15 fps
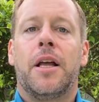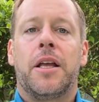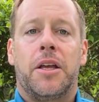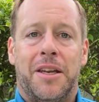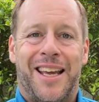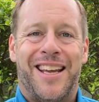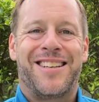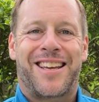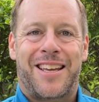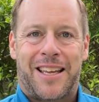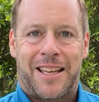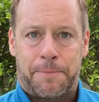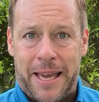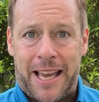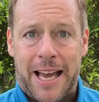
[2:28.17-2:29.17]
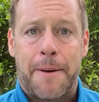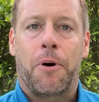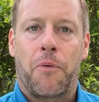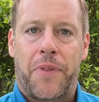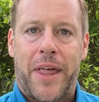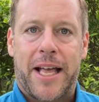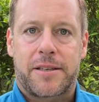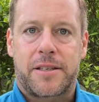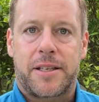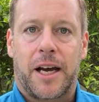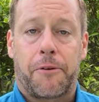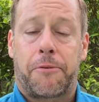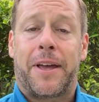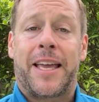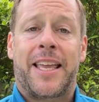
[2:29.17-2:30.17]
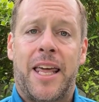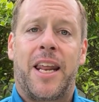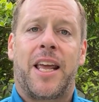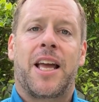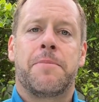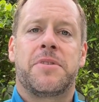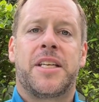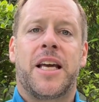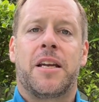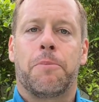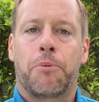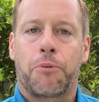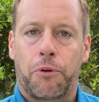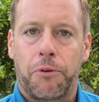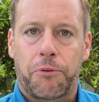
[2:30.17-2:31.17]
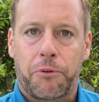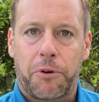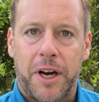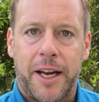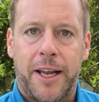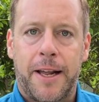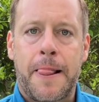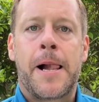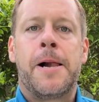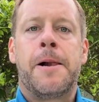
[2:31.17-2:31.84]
You need to pick up on that stuff. Again, it comes down to proofreading.